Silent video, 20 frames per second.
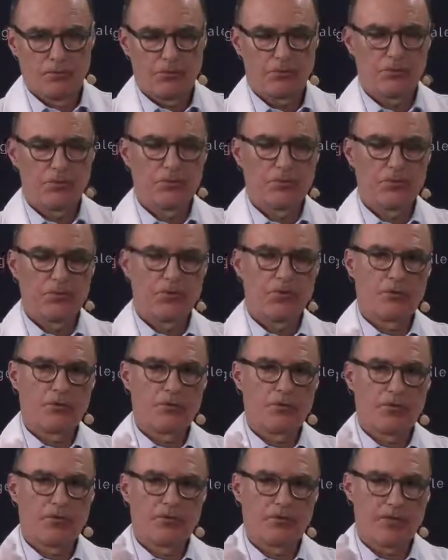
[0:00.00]
So you're going
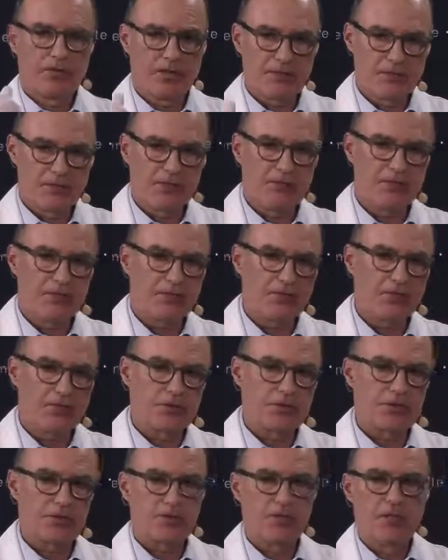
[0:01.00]
to have less
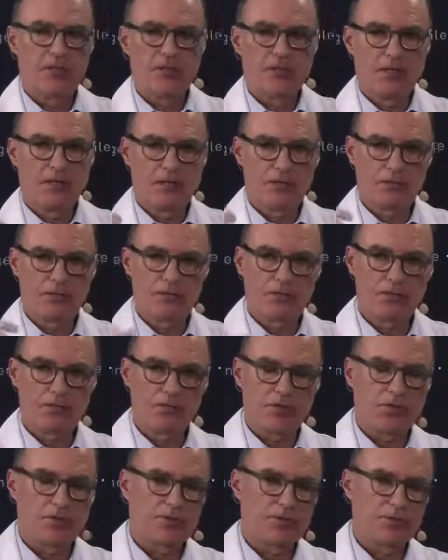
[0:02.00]
infections, less
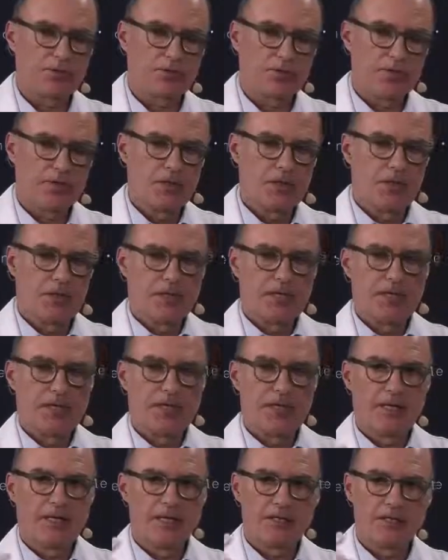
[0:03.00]
touch-ups,
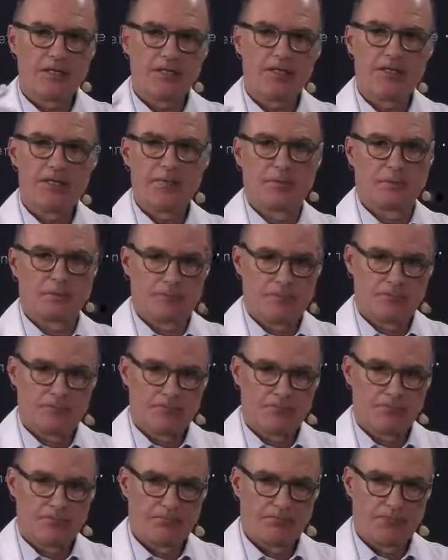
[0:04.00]
and less edema.
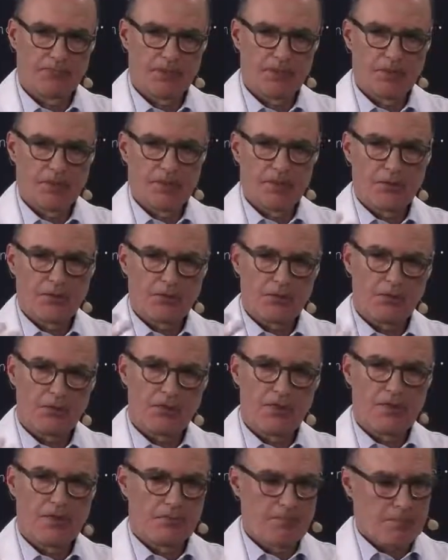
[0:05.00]

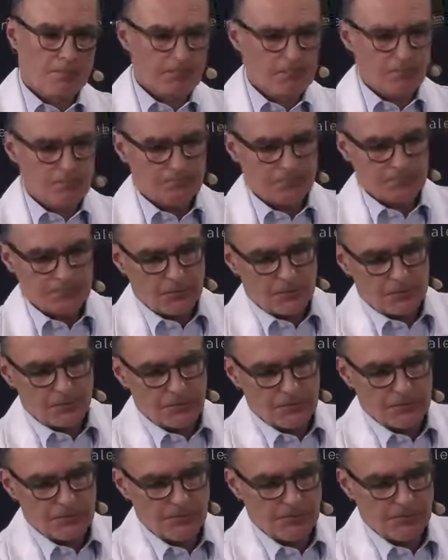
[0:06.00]
3, we